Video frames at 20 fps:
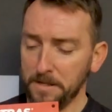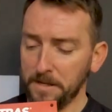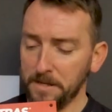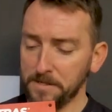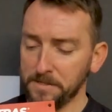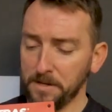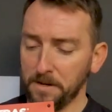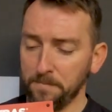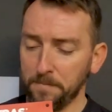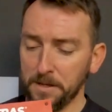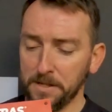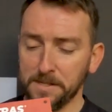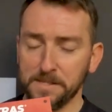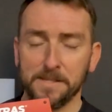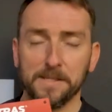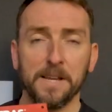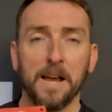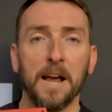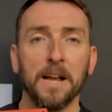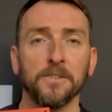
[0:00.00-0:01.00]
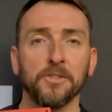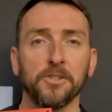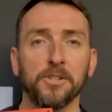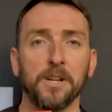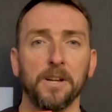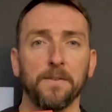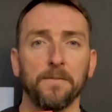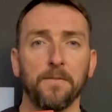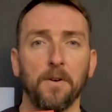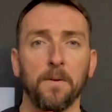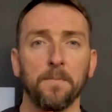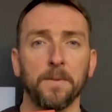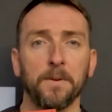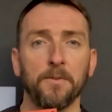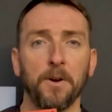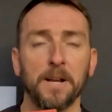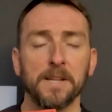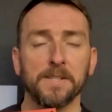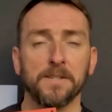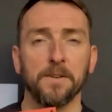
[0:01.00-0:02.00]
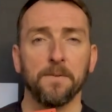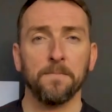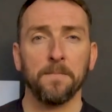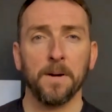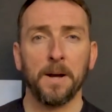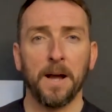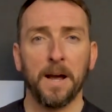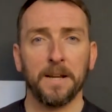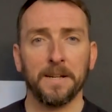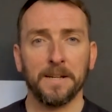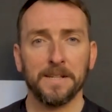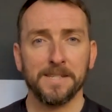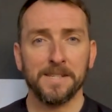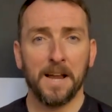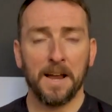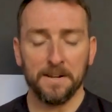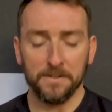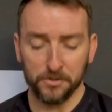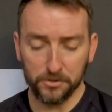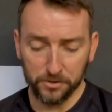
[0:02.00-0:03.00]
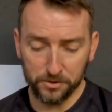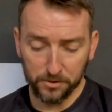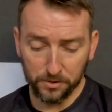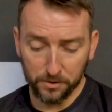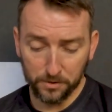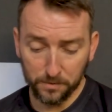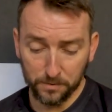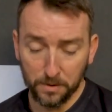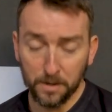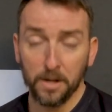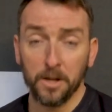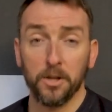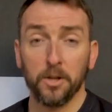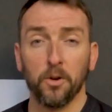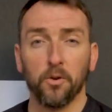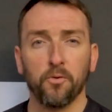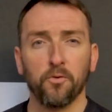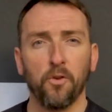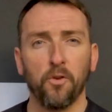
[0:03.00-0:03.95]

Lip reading: This can be detached from the race number and attached to your